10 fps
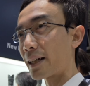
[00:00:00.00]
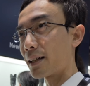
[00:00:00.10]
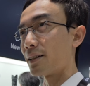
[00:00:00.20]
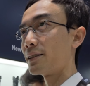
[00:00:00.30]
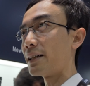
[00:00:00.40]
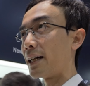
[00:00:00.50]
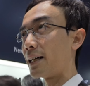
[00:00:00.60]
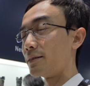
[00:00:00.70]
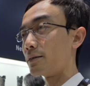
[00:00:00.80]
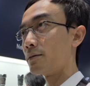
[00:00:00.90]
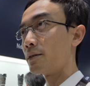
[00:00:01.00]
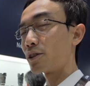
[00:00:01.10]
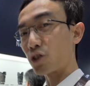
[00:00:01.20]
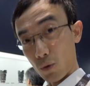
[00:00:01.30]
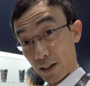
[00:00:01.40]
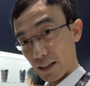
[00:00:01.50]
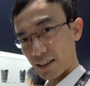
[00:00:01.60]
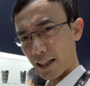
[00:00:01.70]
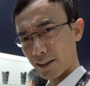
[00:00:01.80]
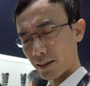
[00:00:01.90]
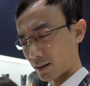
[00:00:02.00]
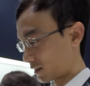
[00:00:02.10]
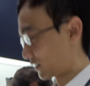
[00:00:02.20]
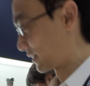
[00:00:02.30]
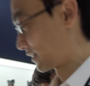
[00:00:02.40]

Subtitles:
Canon and Sony, yes.